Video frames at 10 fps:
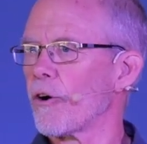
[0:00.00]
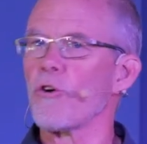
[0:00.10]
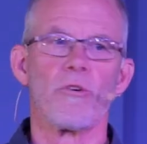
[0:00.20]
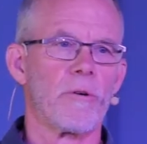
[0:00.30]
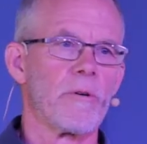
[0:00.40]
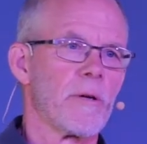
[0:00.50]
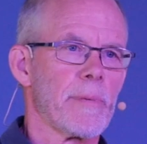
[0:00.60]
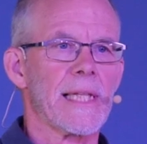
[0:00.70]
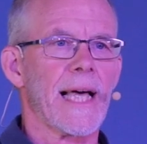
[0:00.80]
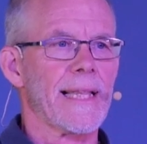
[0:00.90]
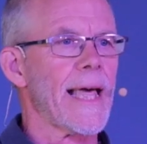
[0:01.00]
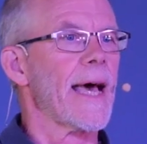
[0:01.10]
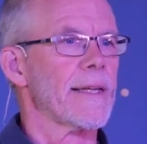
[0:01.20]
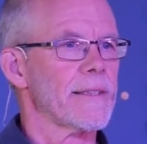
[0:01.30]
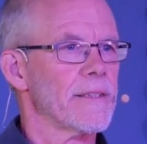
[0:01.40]
Oh, be like
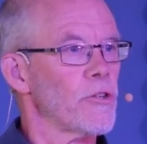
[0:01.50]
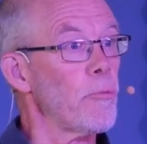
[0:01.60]
that.